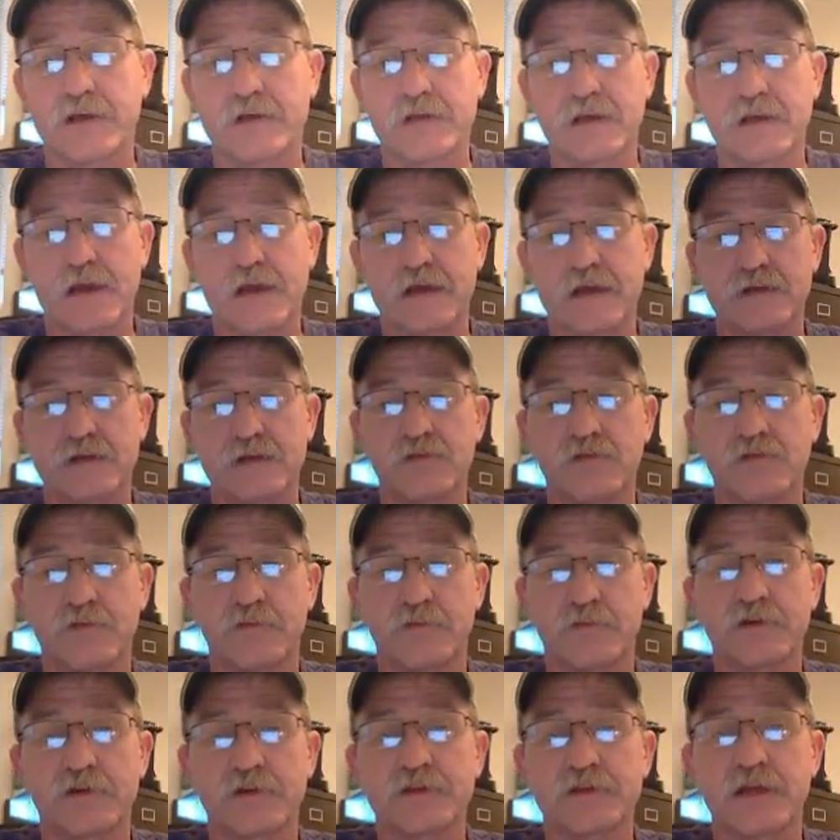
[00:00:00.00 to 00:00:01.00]
that to
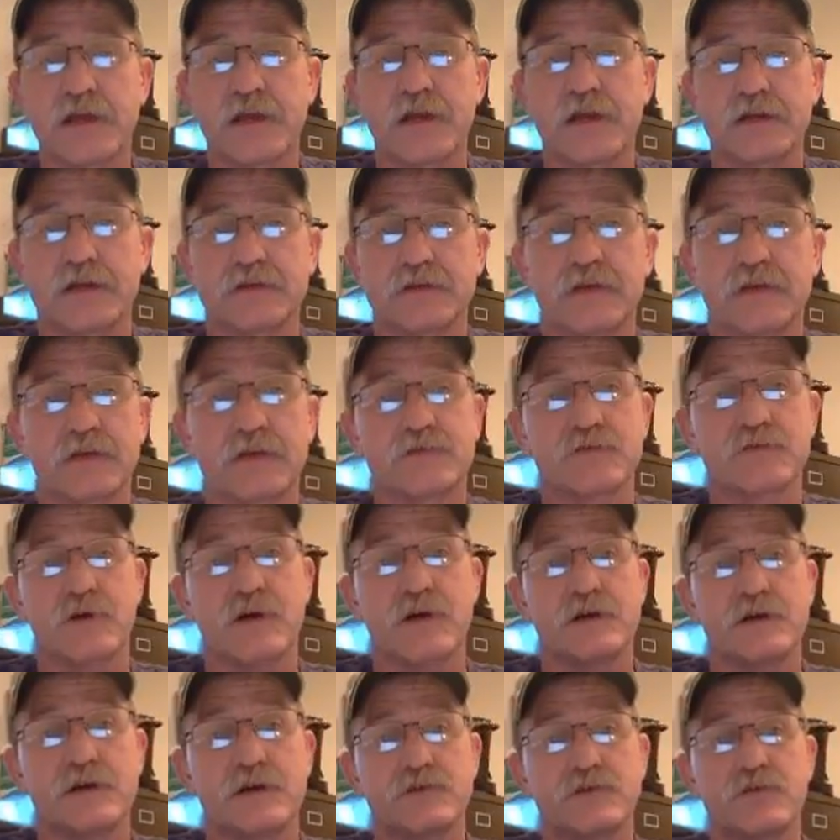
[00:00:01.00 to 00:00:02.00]
a percentage. That's
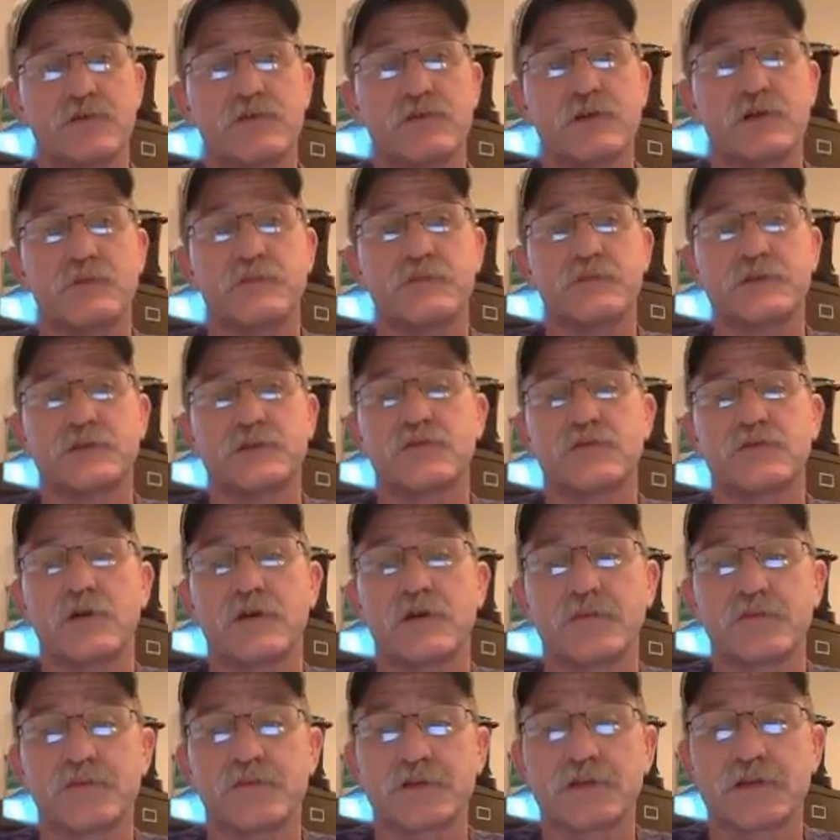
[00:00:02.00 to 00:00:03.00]
why it showed up as
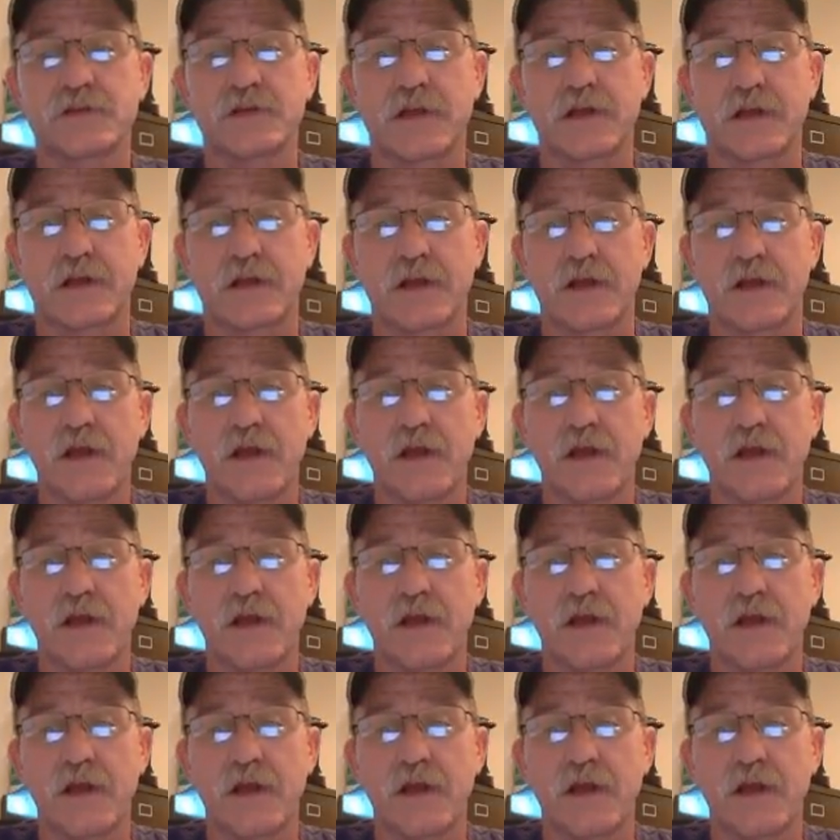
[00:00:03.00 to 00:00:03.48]
20%.